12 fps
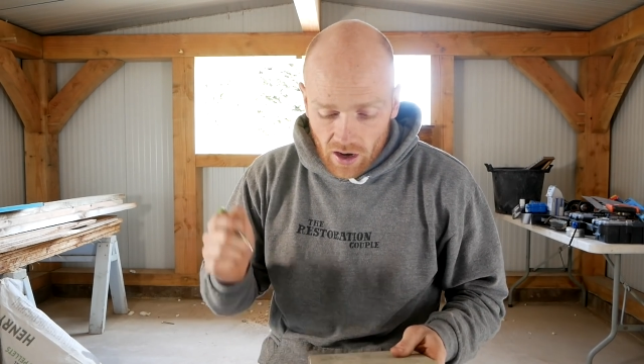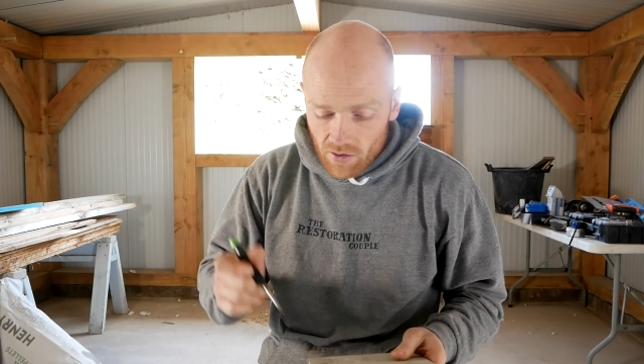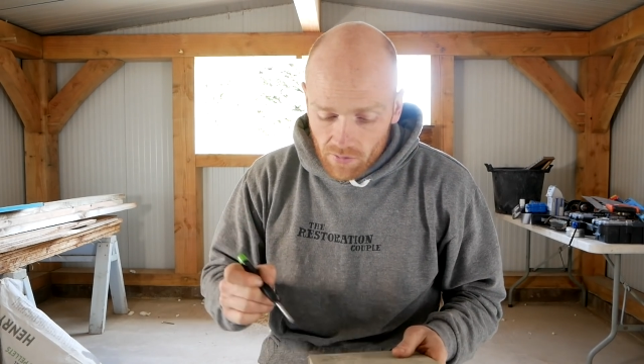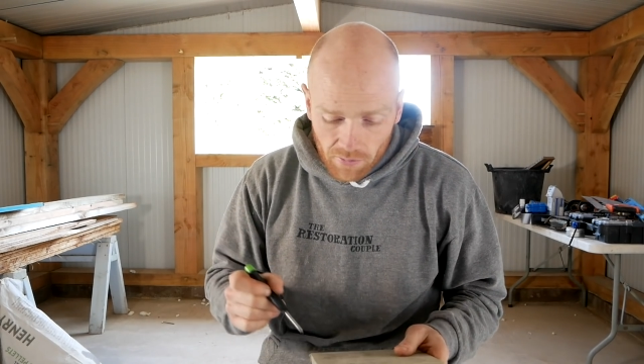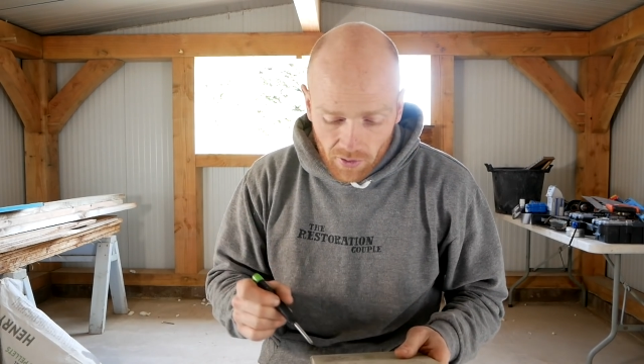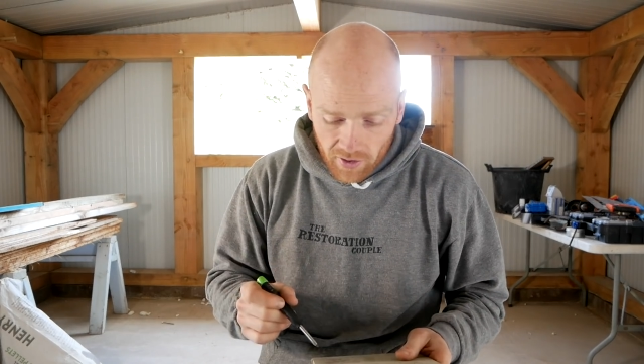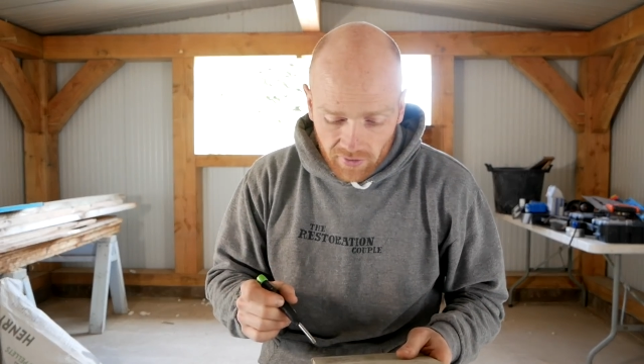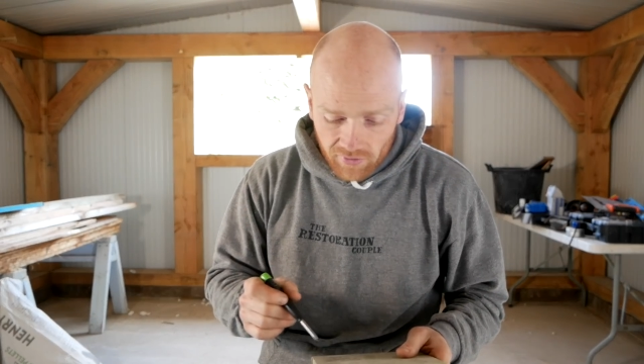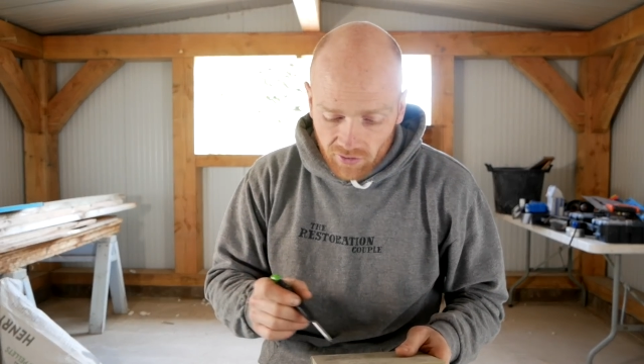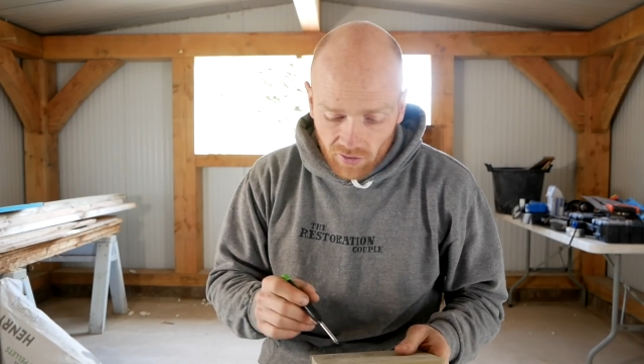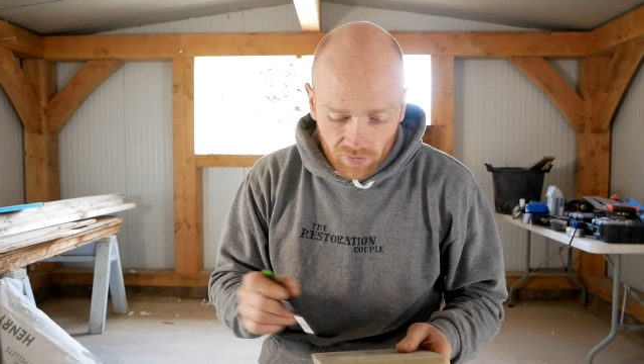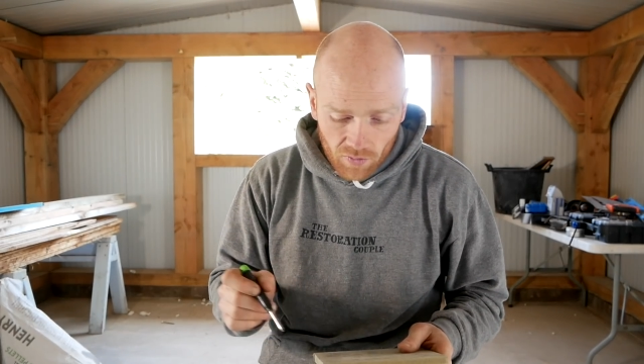current
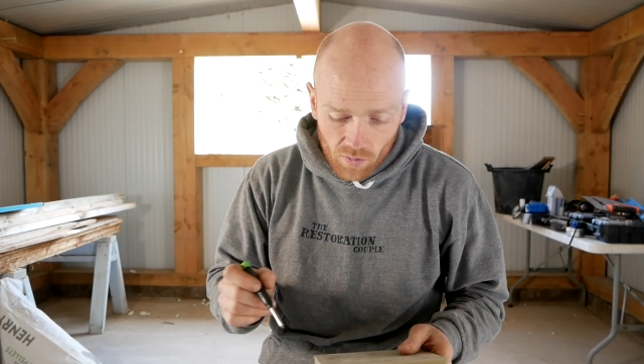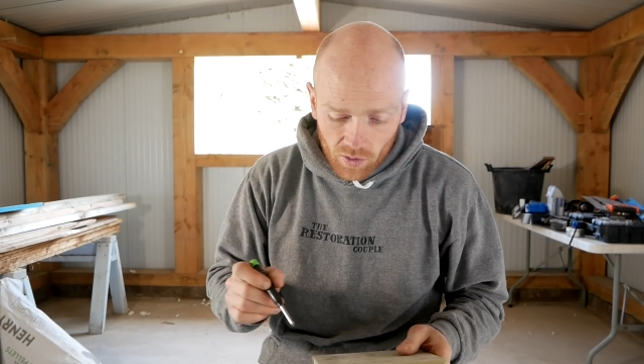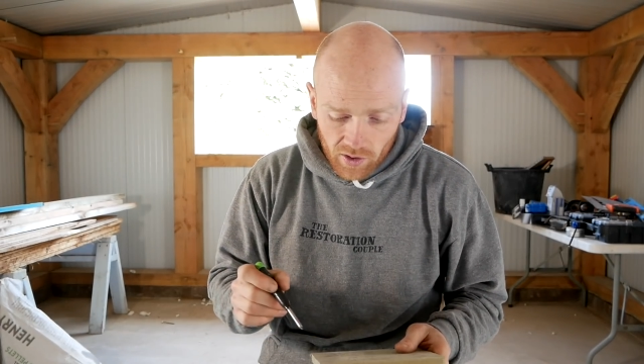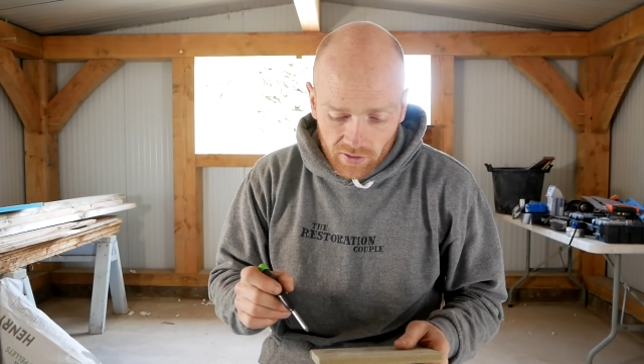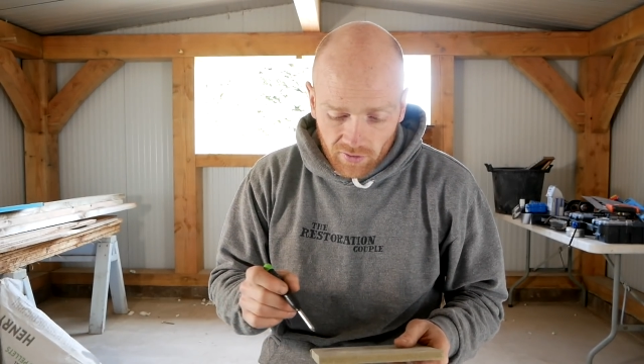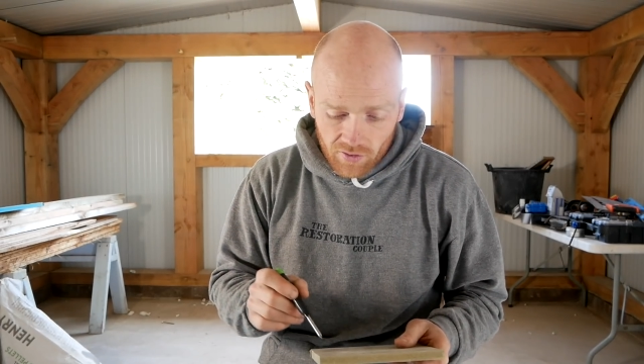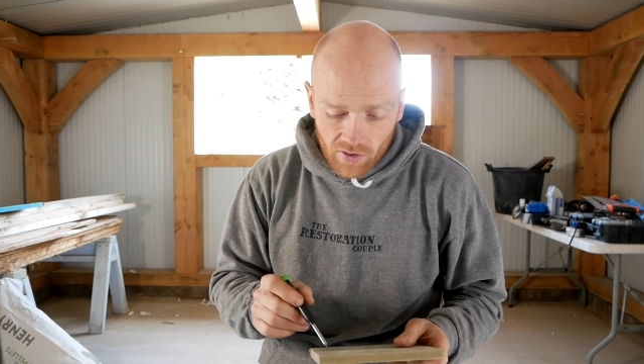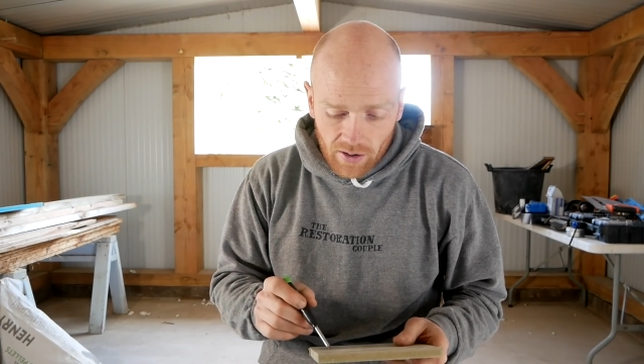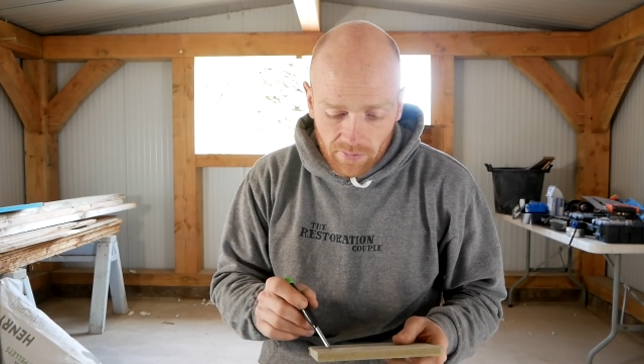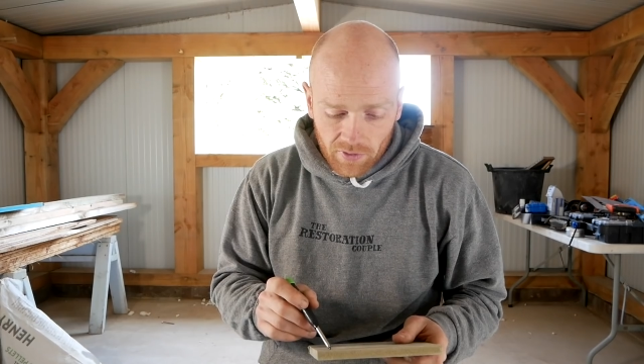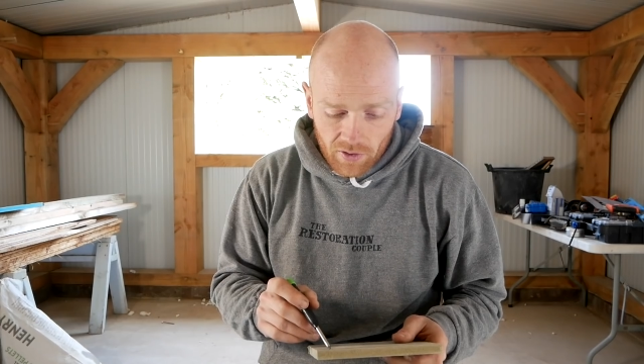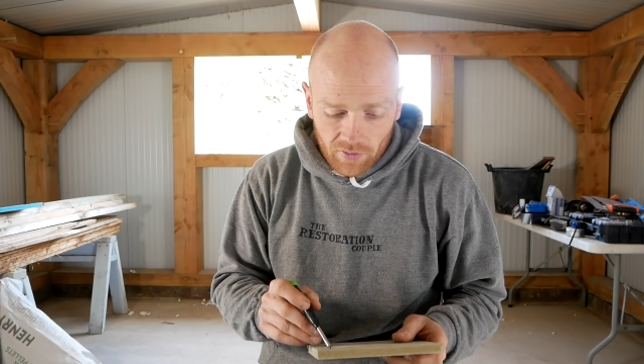price, just from what I just
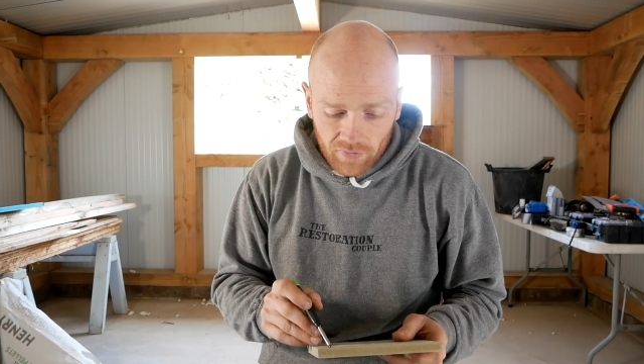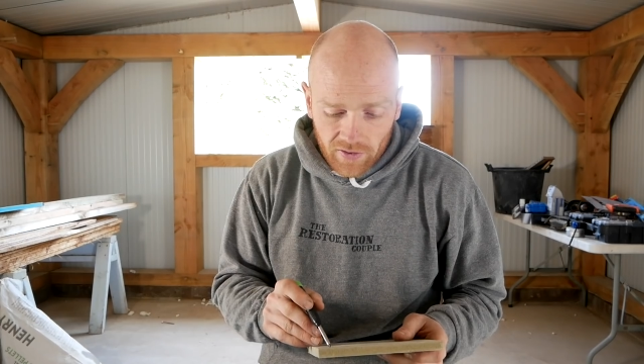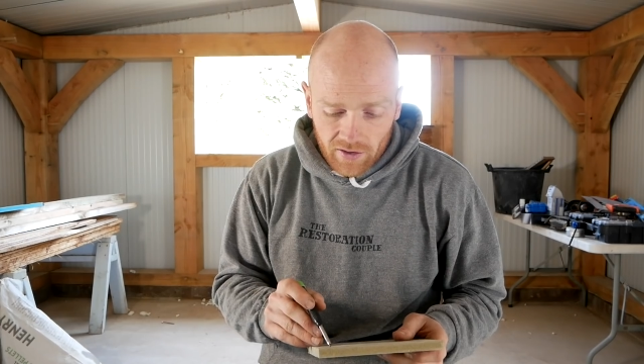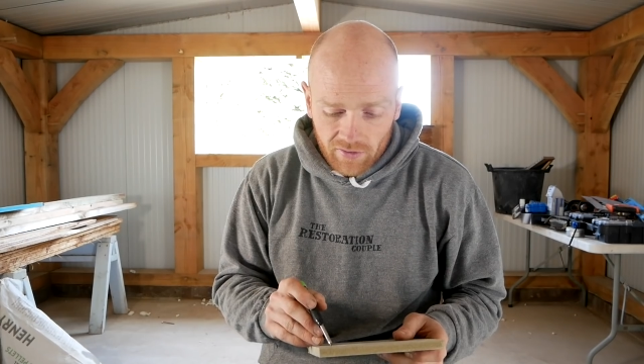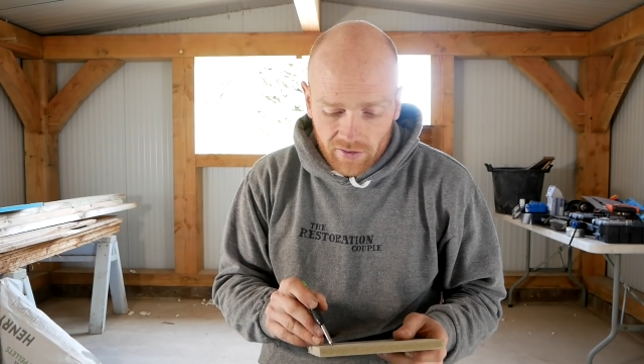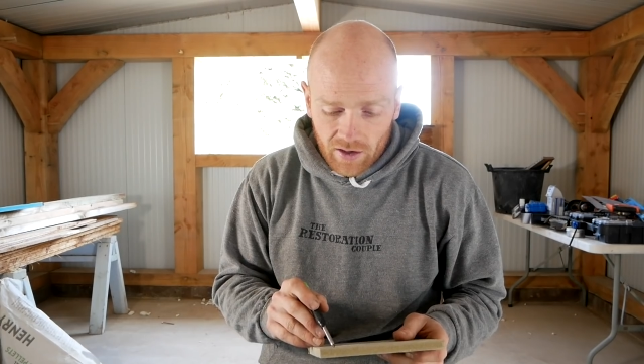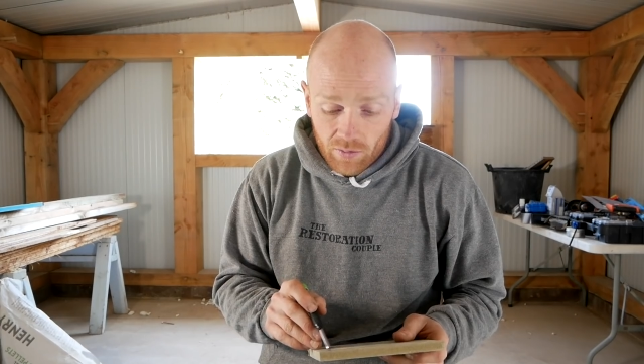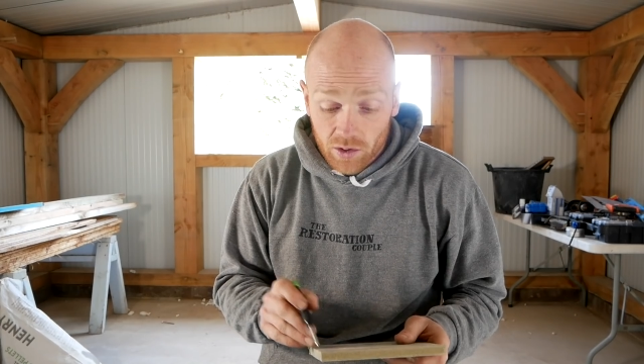grabbed off the internet,